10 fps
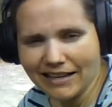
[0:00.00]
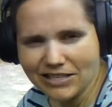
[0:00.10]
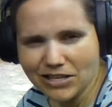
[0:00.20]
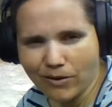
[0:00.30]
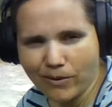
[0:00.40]

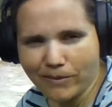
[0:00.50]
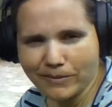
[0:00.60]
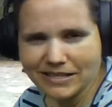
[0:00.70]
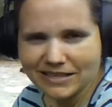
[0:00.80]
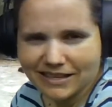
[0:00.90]
saw what
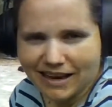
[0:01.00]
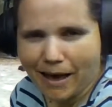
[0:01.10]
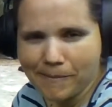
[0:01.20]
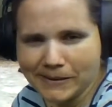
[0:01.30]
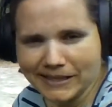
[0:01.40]
was
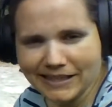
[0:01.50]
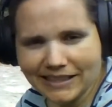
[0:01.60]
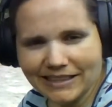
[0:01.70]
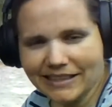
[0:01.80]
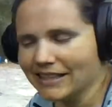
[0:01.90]
happening
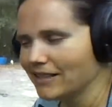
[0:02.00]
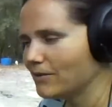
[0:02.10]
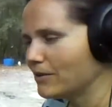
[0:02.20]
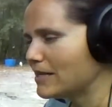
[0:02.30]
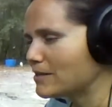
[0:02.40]

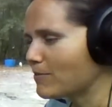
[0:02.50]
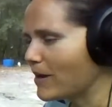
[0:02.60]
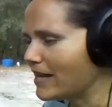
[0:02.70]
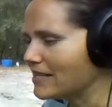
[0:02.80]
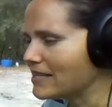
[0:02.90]
with these
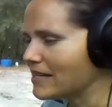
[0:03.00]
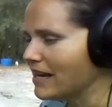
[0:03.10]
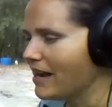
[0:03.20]
plants.